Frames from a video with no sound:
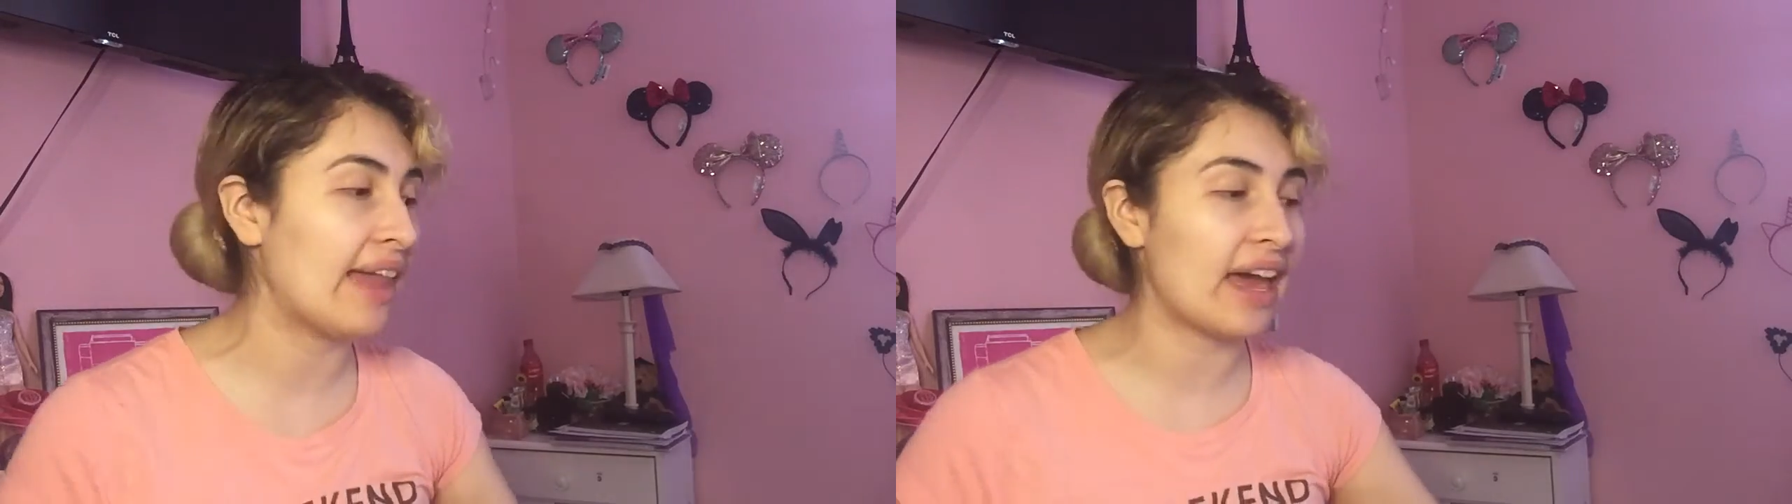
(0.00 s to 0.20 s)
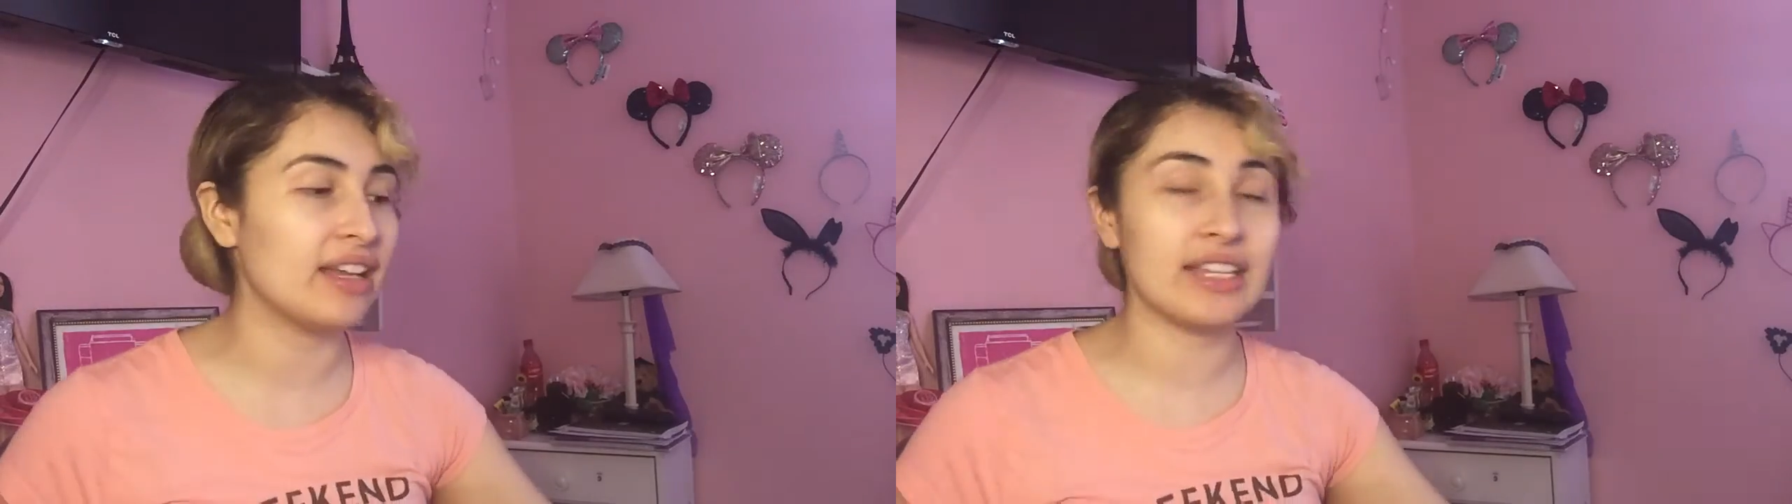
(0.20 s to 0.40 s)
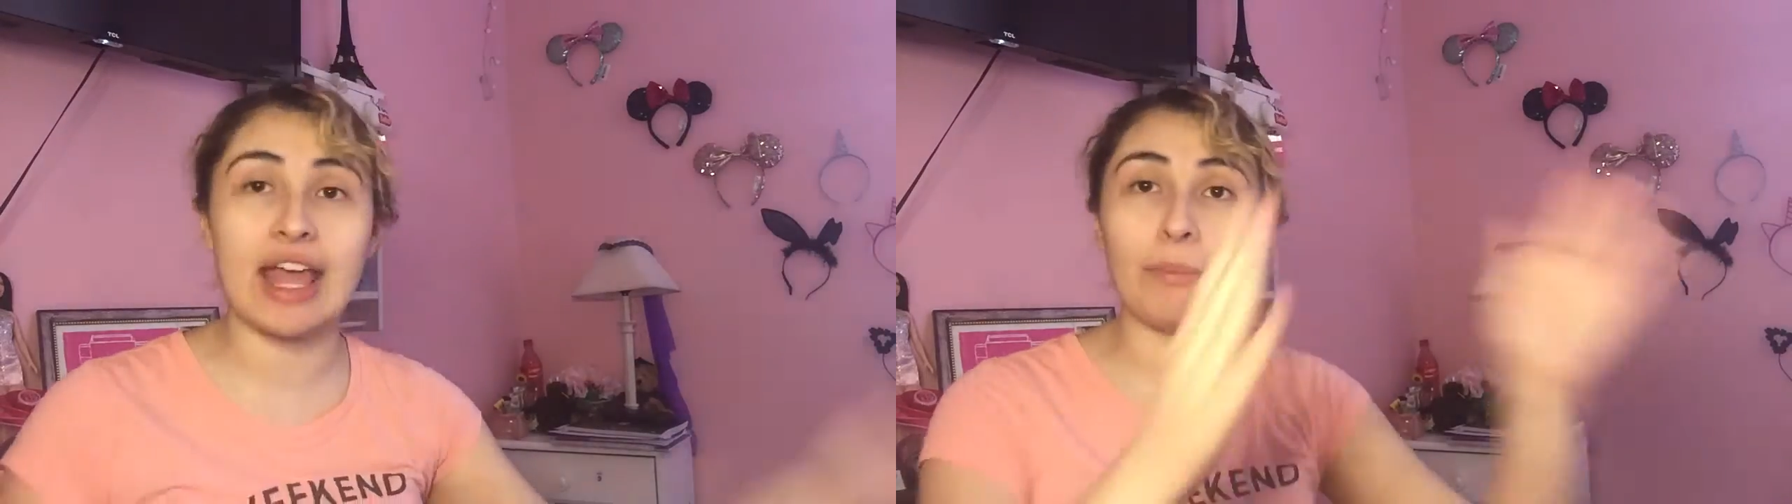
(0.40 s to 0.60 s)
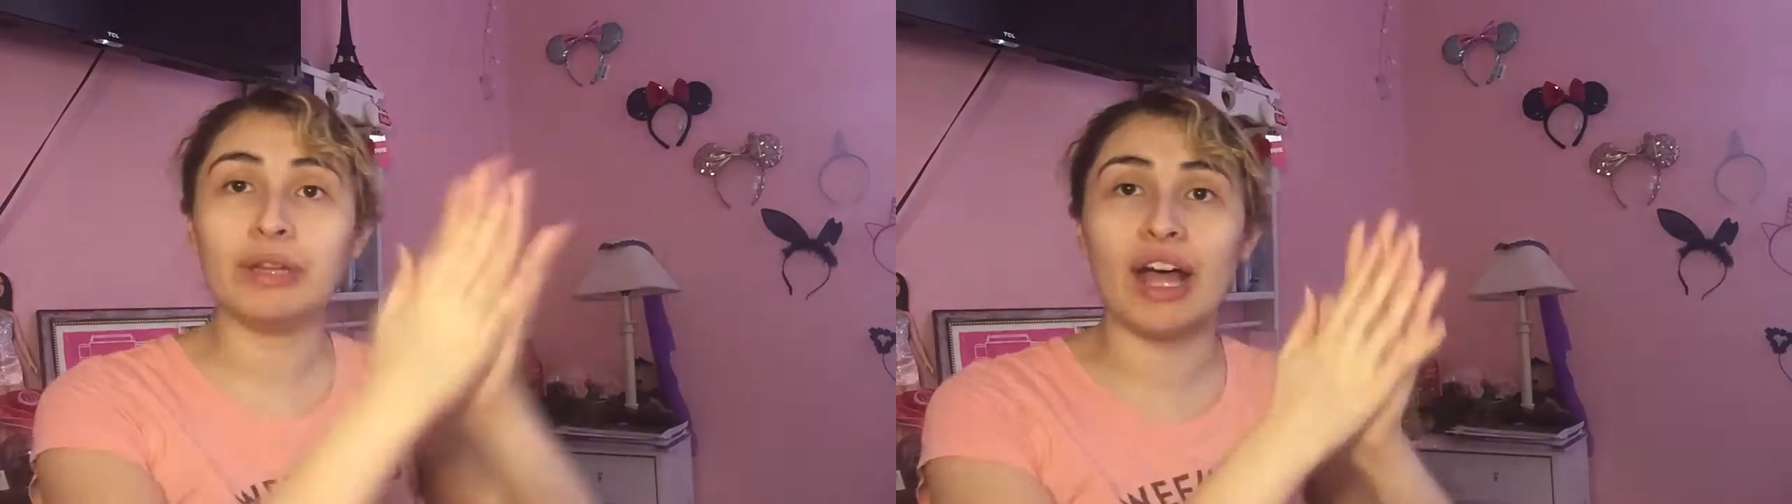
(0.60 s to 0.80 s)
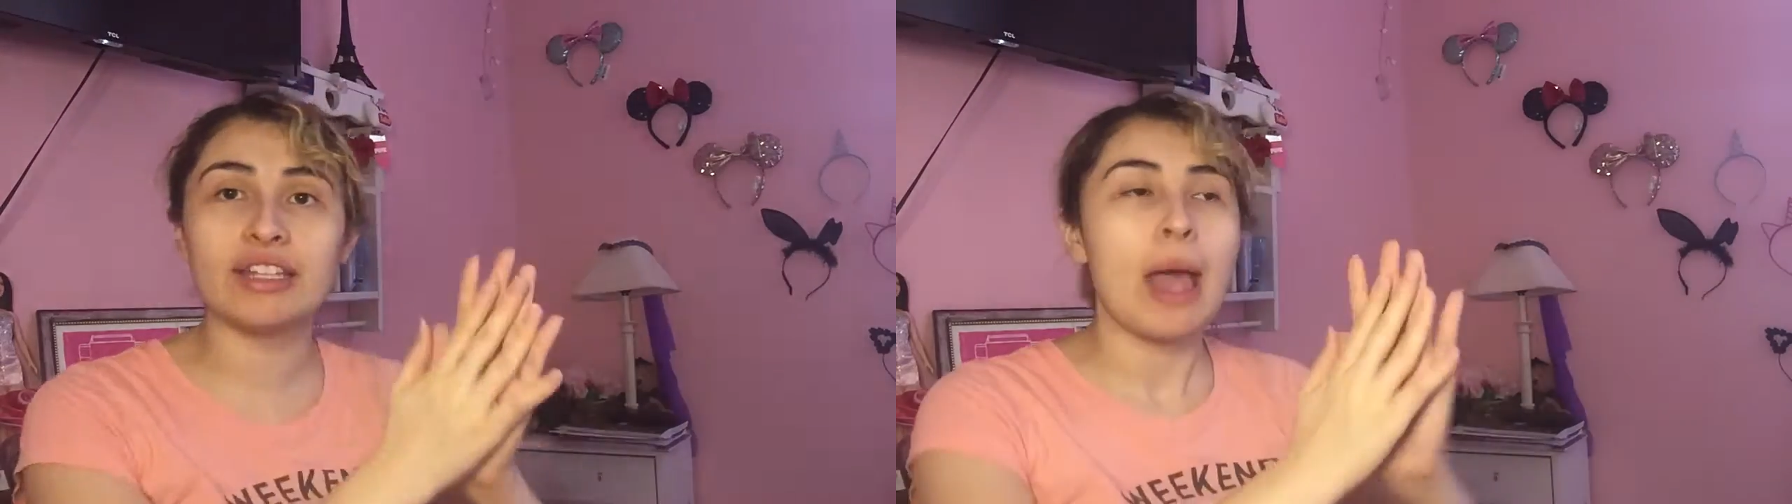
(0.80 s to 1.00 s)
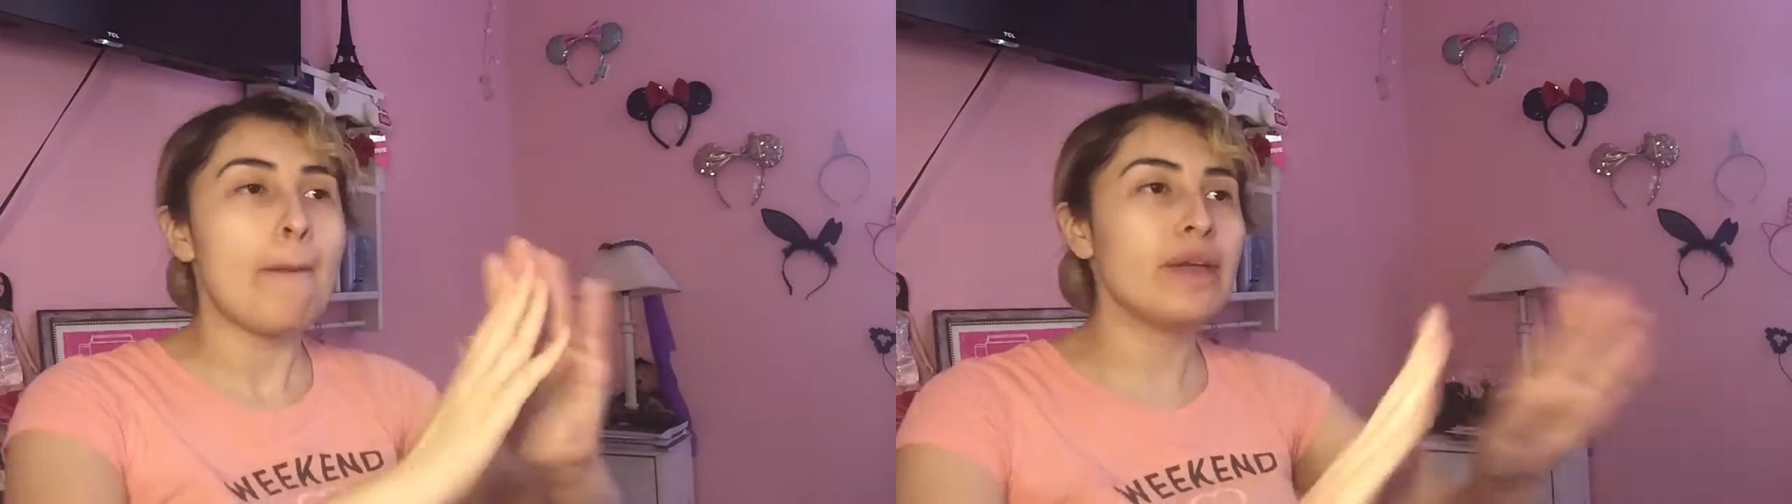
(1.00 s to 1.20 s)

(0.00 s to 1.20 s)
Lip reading: and that is A+, because